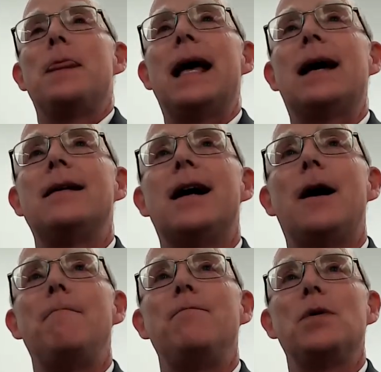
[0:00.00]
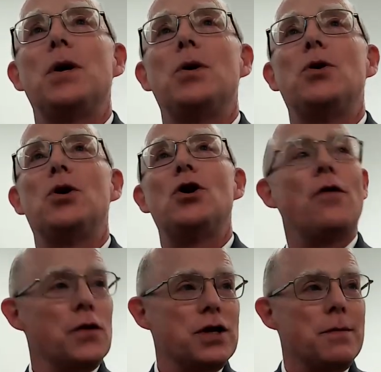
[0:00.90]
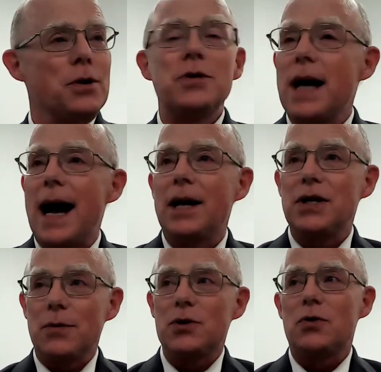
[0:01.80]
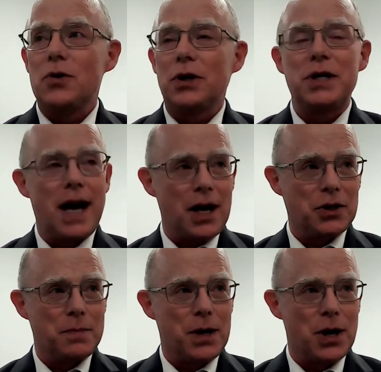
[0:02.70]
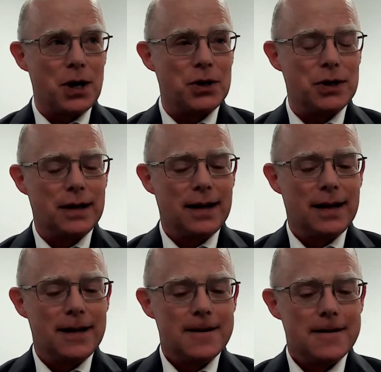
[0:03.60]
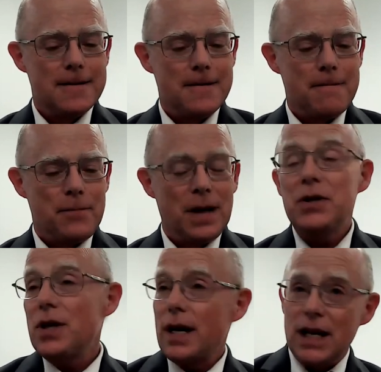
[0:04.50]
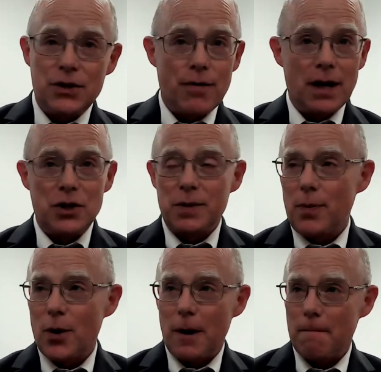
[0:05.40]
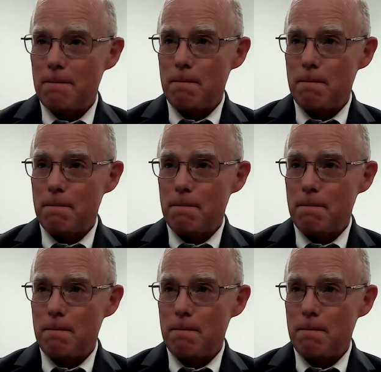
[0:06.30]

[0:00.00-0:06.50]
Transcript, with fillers: And um you know, for some of those guys, it was a real test because it's not easy raising support.